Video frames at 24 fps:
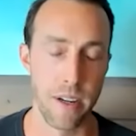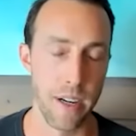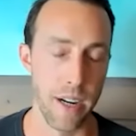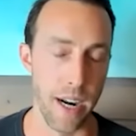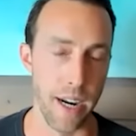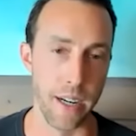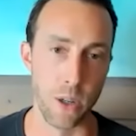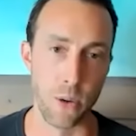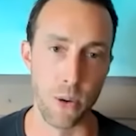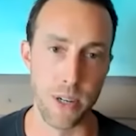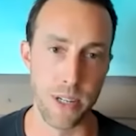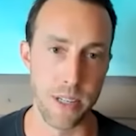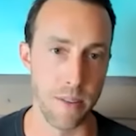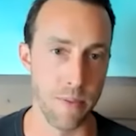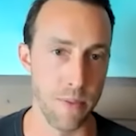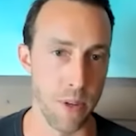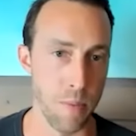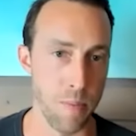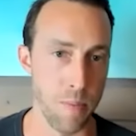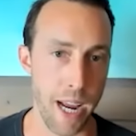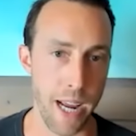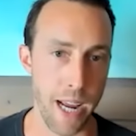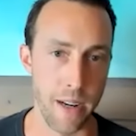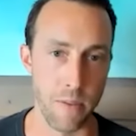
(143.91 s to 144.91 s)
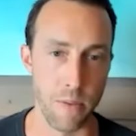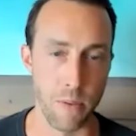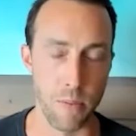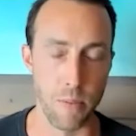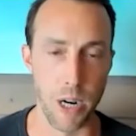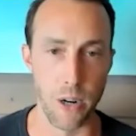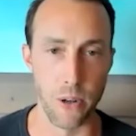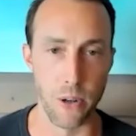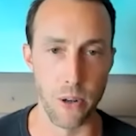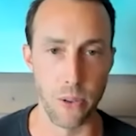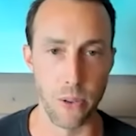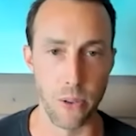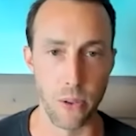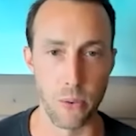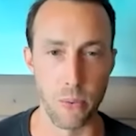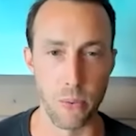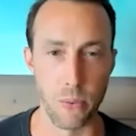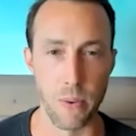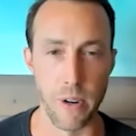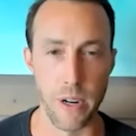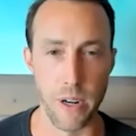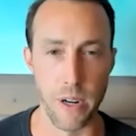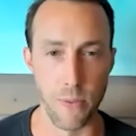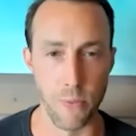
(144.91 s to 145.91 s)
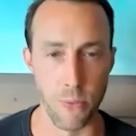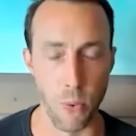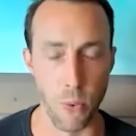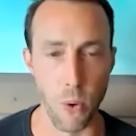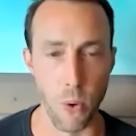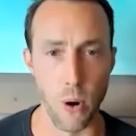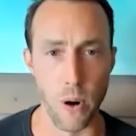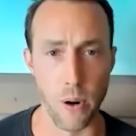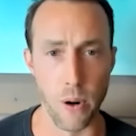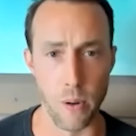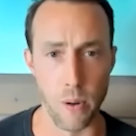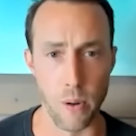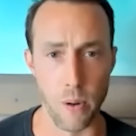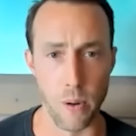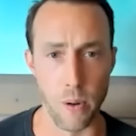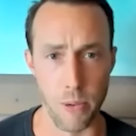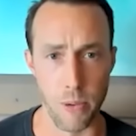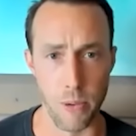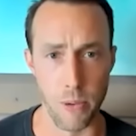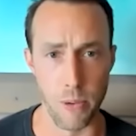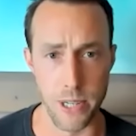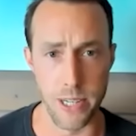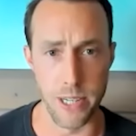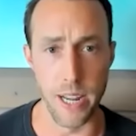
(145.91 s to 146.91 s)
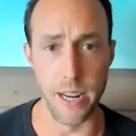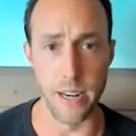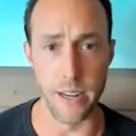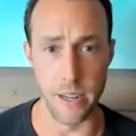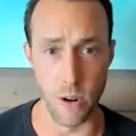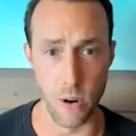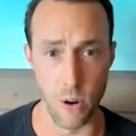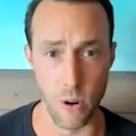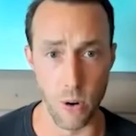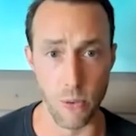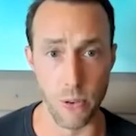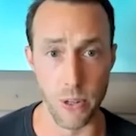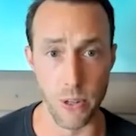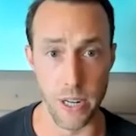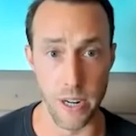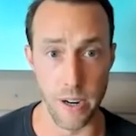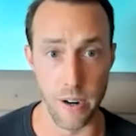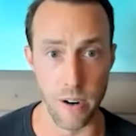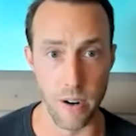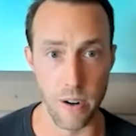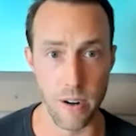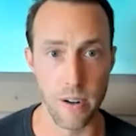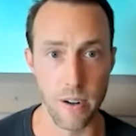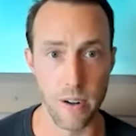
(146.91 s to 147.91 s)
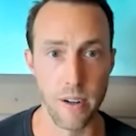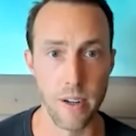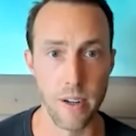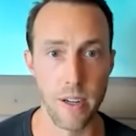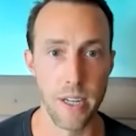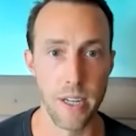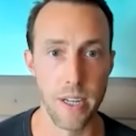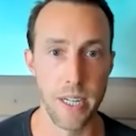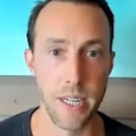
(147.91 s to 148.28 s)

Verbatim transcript: an increase of demand of about 300 to 400% year over year.